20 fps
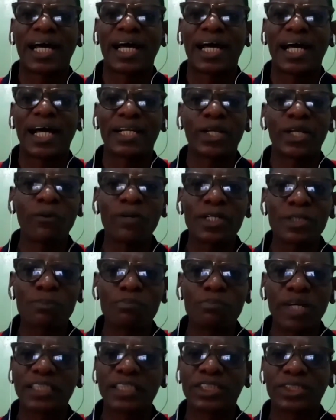They always
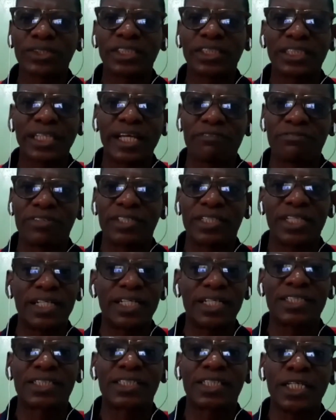mention it every day.
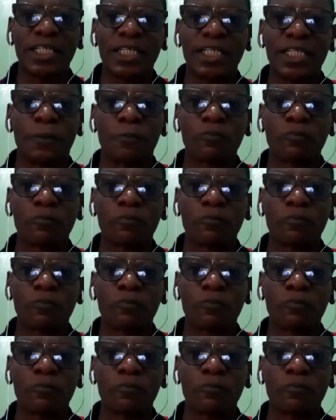It's key.